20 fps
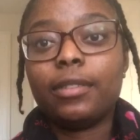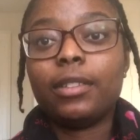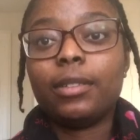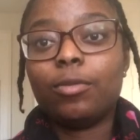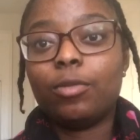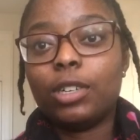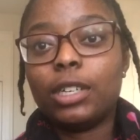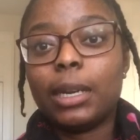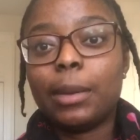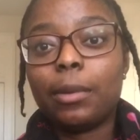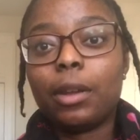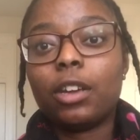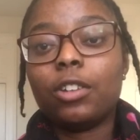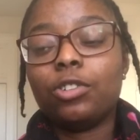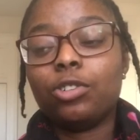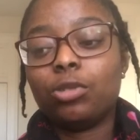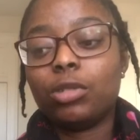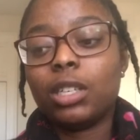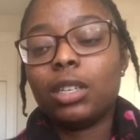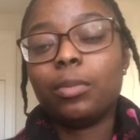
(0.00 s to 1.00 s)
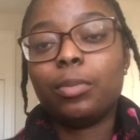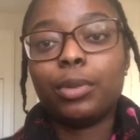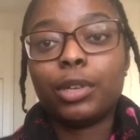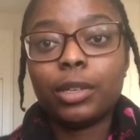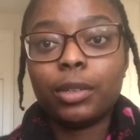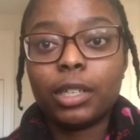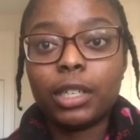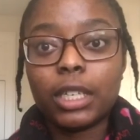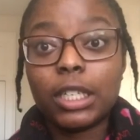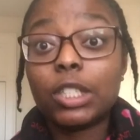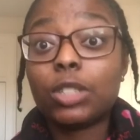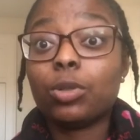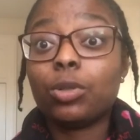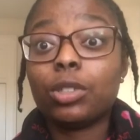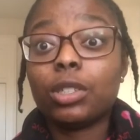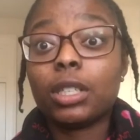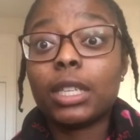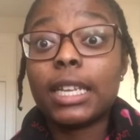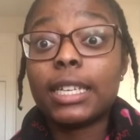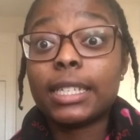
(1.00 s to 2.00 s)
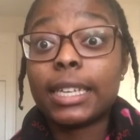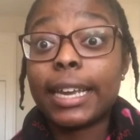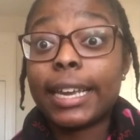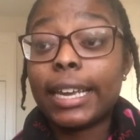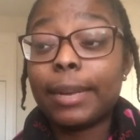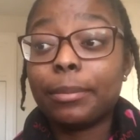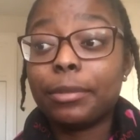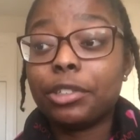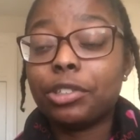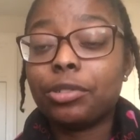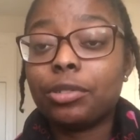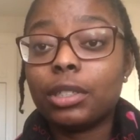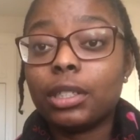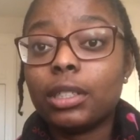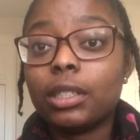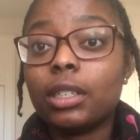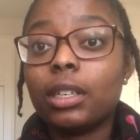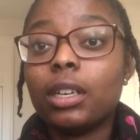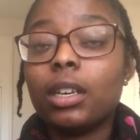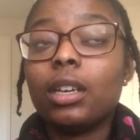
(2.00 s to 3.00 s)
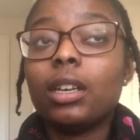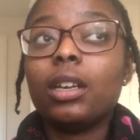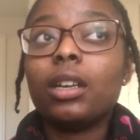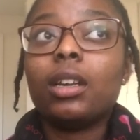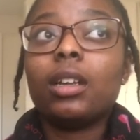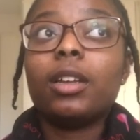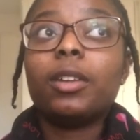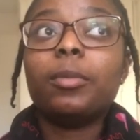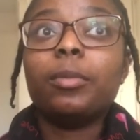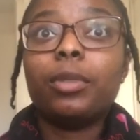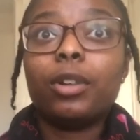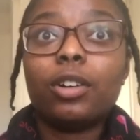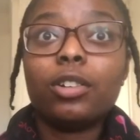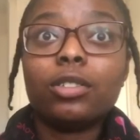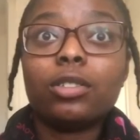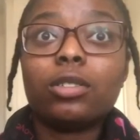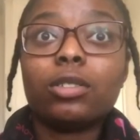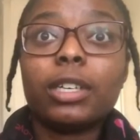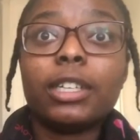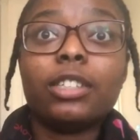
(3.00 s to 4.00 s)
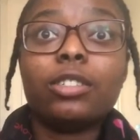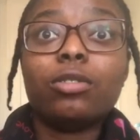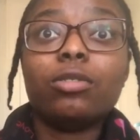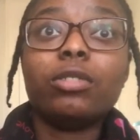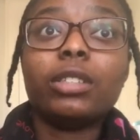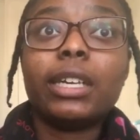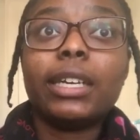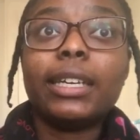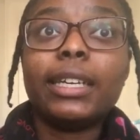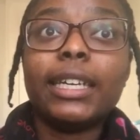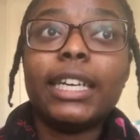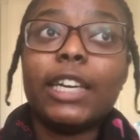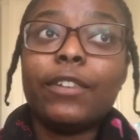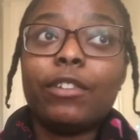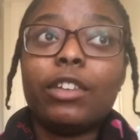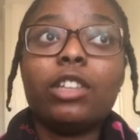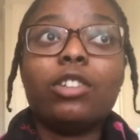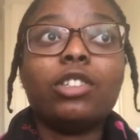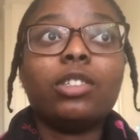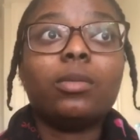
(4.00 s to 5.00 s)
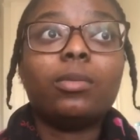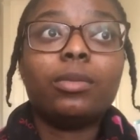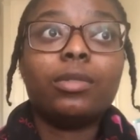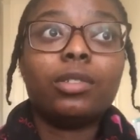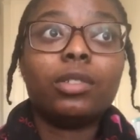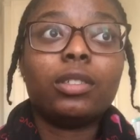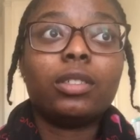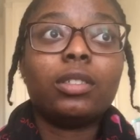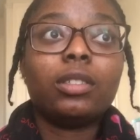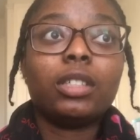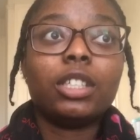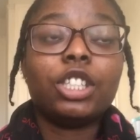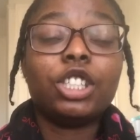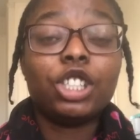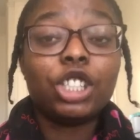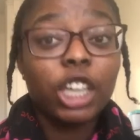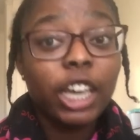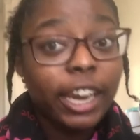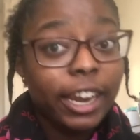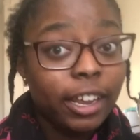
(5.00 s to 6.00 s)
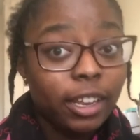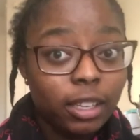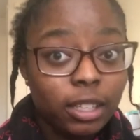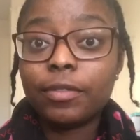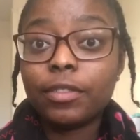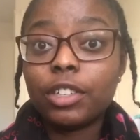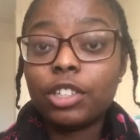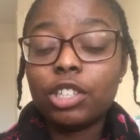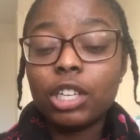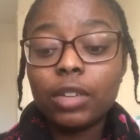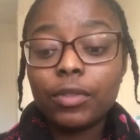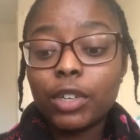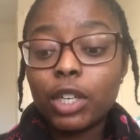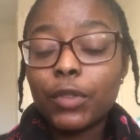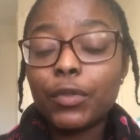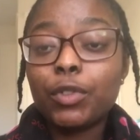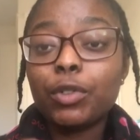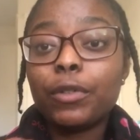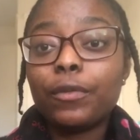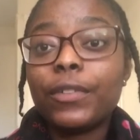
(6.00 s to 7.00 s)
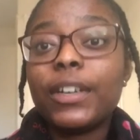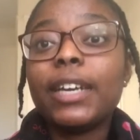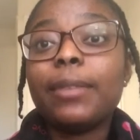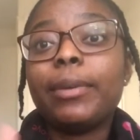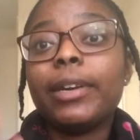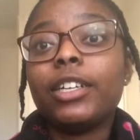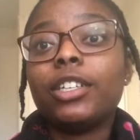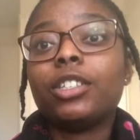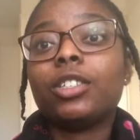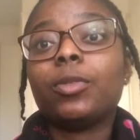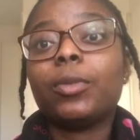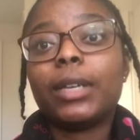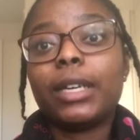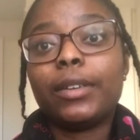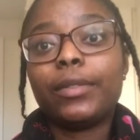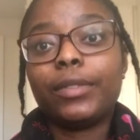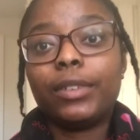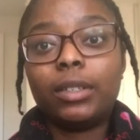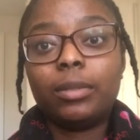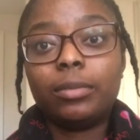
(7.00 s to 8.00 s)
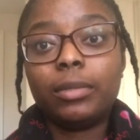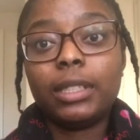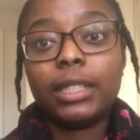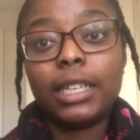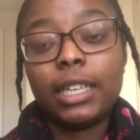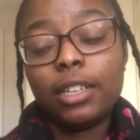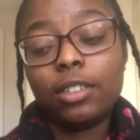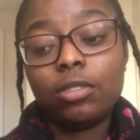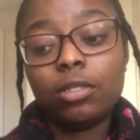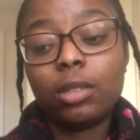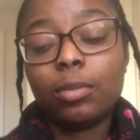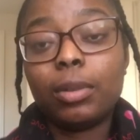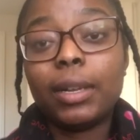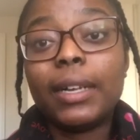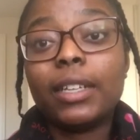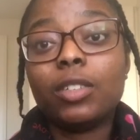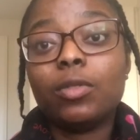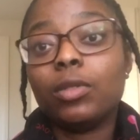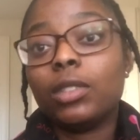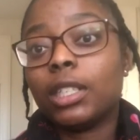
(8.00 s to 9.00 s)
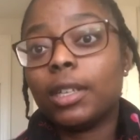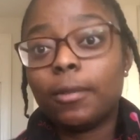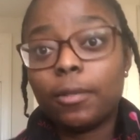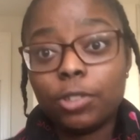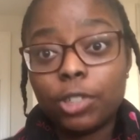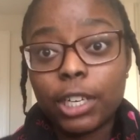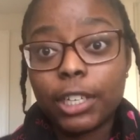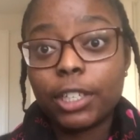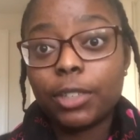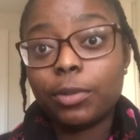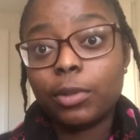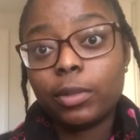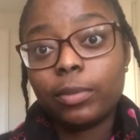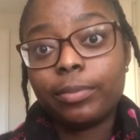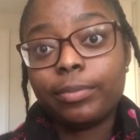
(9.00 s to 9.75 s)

the one I'm not enjoying and put it towards things I am enjoying. But also, I do like giving those books a chance, because you never know if you were 5 pages away from getting to the plot twist that would drag you in,